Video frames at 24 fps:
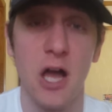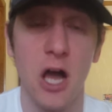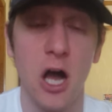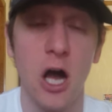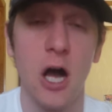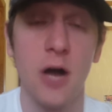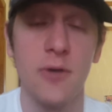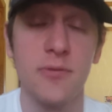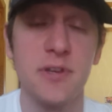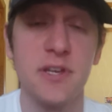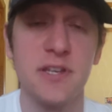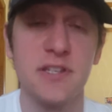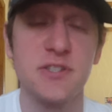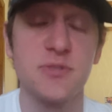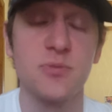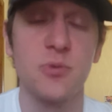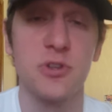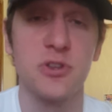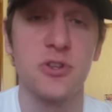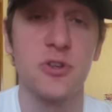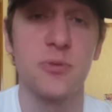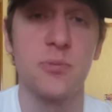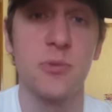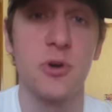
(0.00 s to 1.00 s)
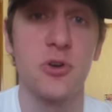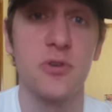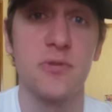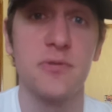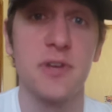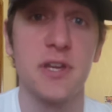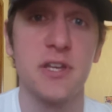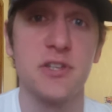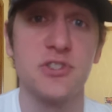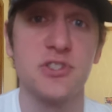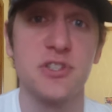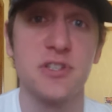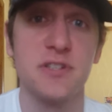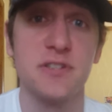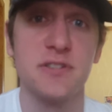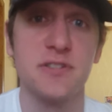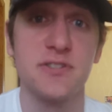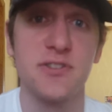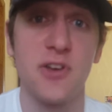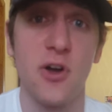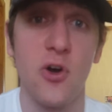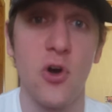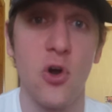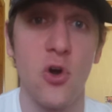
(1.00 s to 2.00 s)
obvious what their
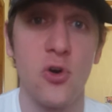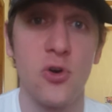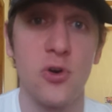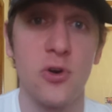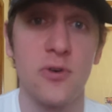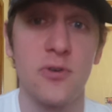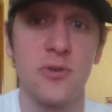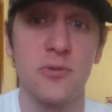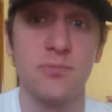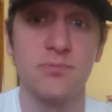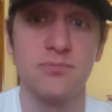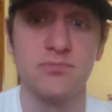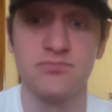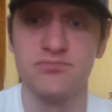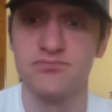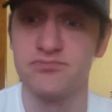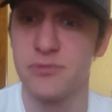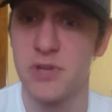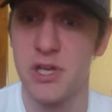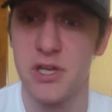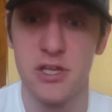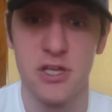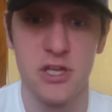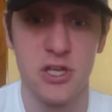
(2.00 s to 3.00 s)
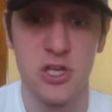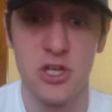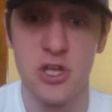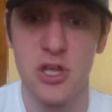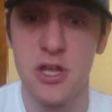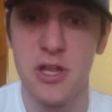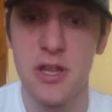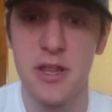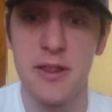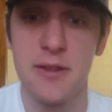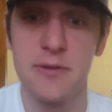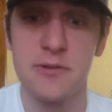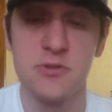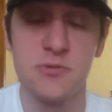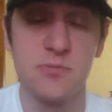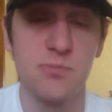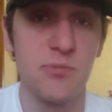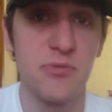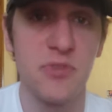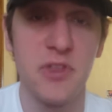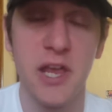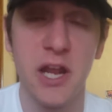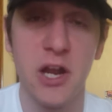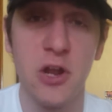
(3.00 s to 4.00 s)
motivations are.
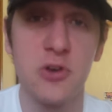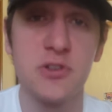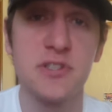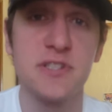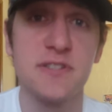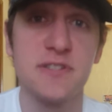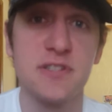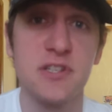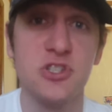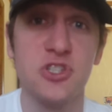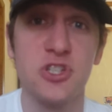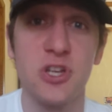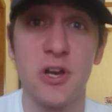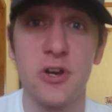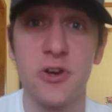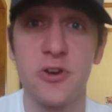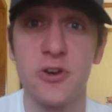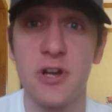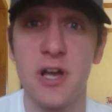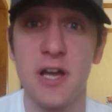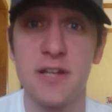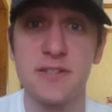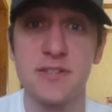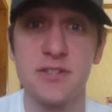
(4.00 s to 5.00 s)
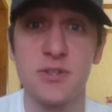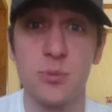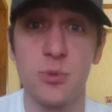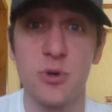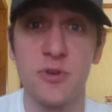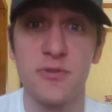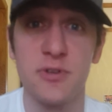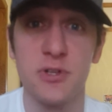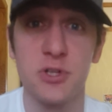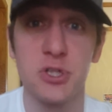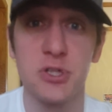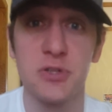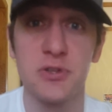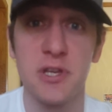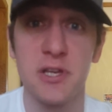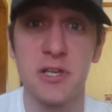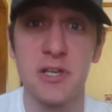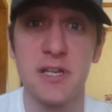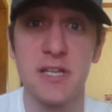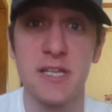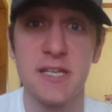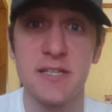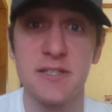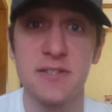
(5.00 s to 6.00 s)
Thanos is a juggernaut supervillain that
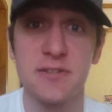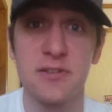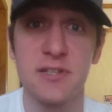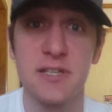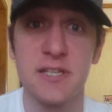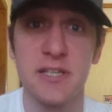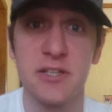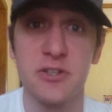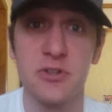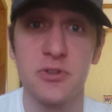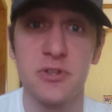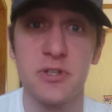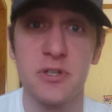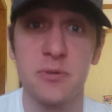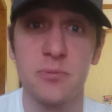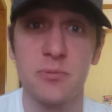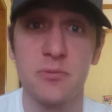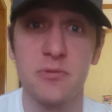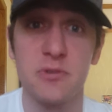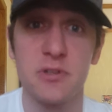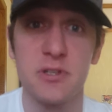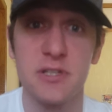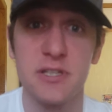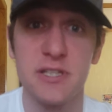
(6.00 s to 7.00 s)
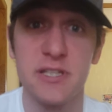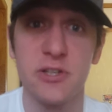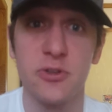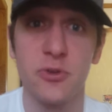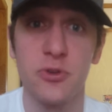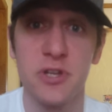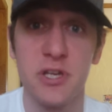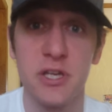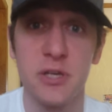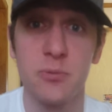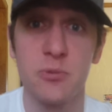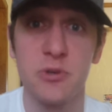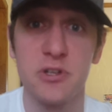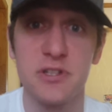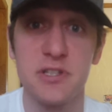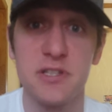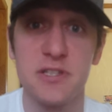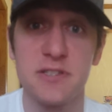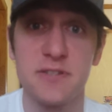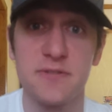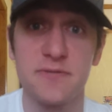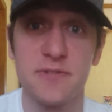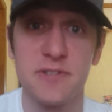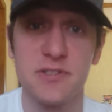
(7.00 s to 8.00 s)
could easily kill them with
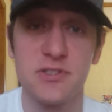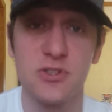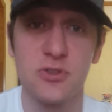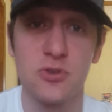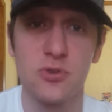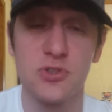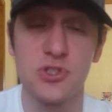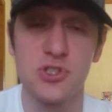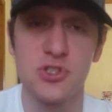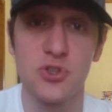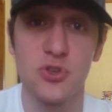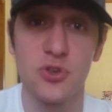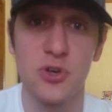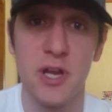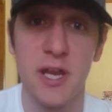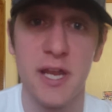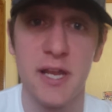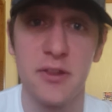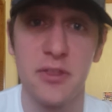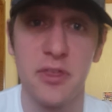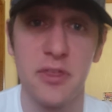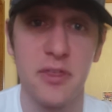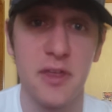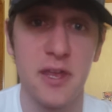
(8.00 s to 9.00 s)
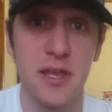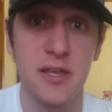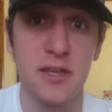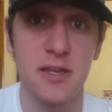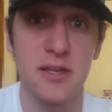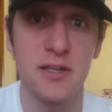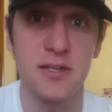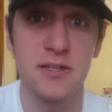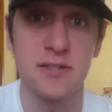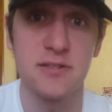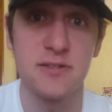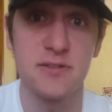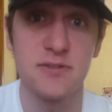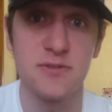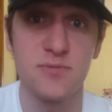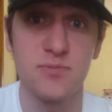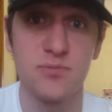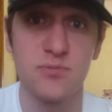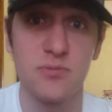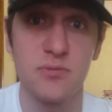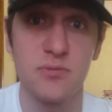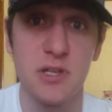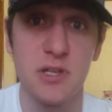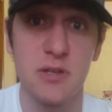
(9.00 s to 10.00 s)
his physical strength, and
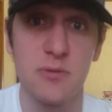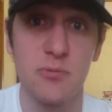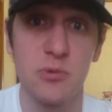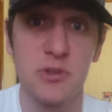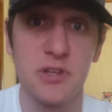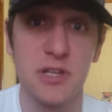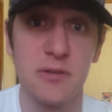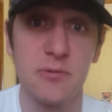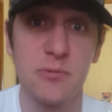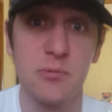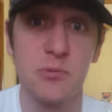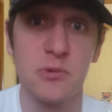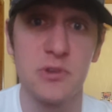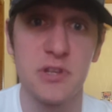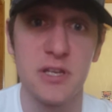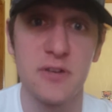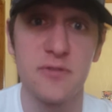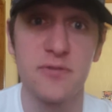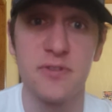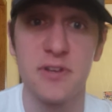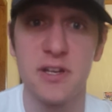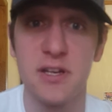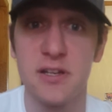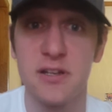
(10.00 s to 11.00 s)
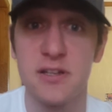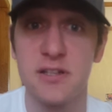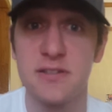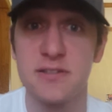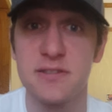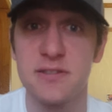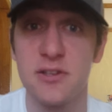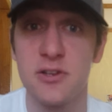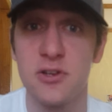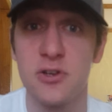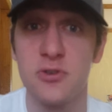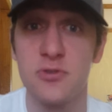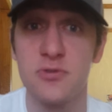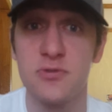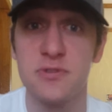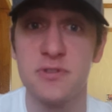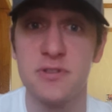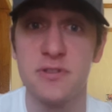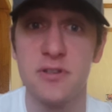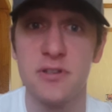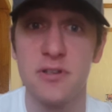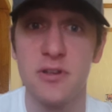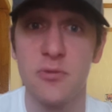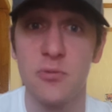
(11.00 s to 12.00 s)
with the Infinity
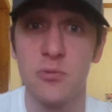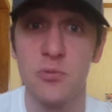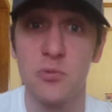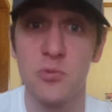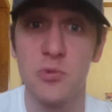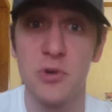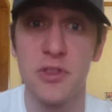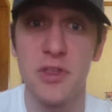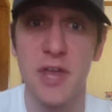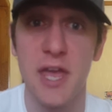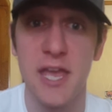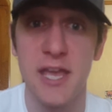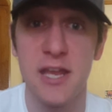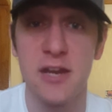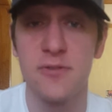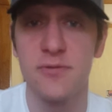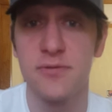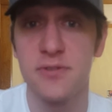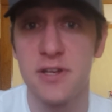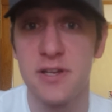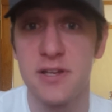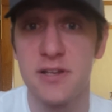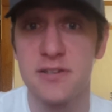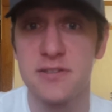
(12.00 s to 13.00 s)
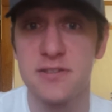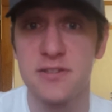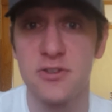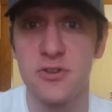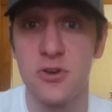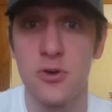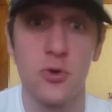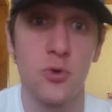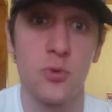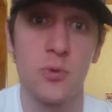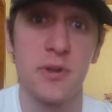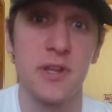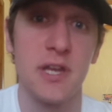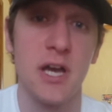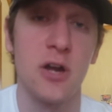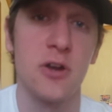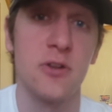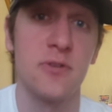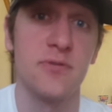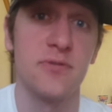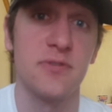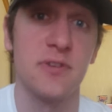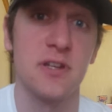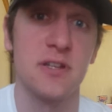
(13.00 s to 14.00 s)
Stone, with an Infinity Stone or without an
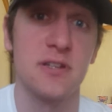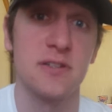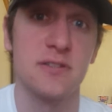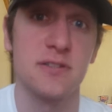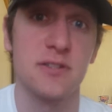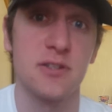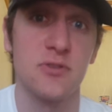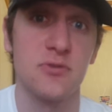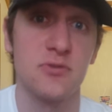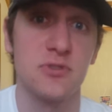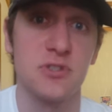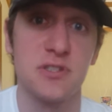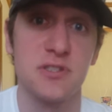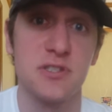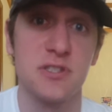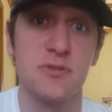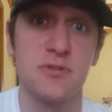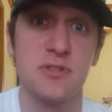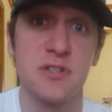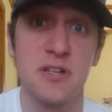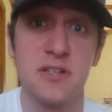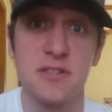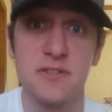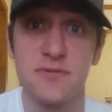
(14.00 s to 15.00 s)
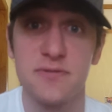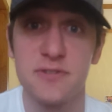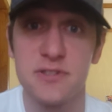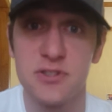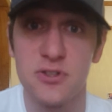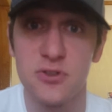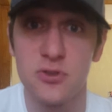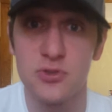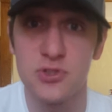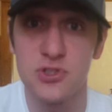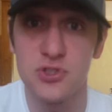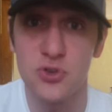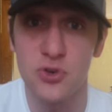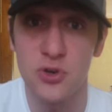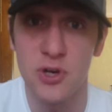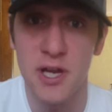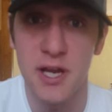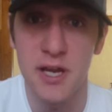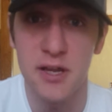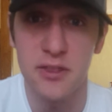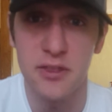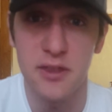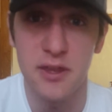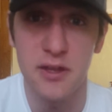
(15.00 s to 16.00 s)
Infinity Stone, just using his physical
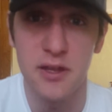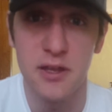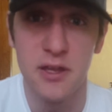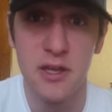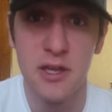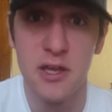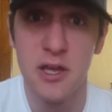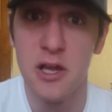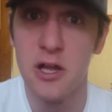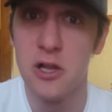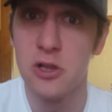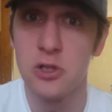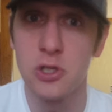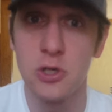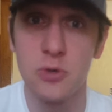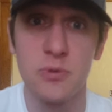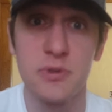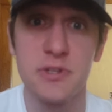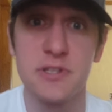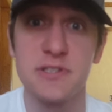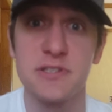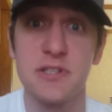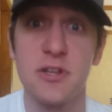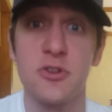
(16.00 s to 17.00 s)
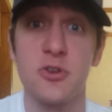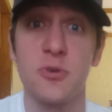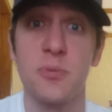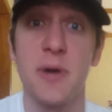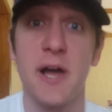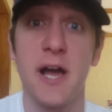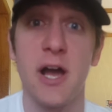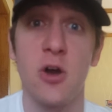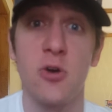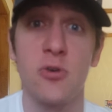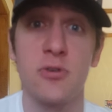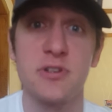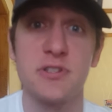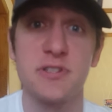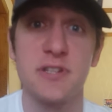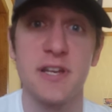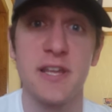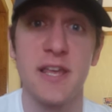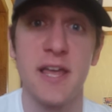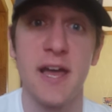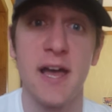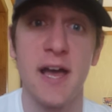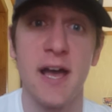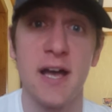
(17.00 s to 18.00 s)
strength along with his other powers that
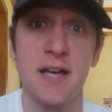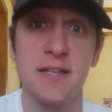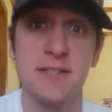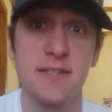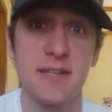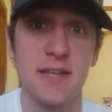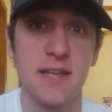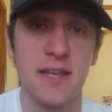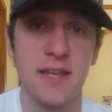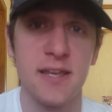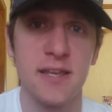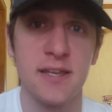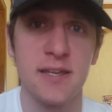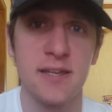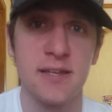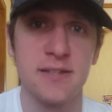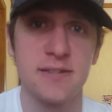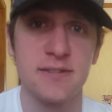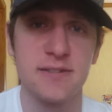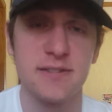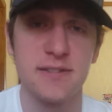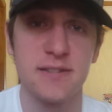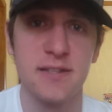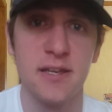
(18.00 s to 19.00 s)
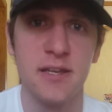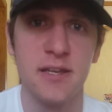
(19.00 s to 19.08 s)
he has. And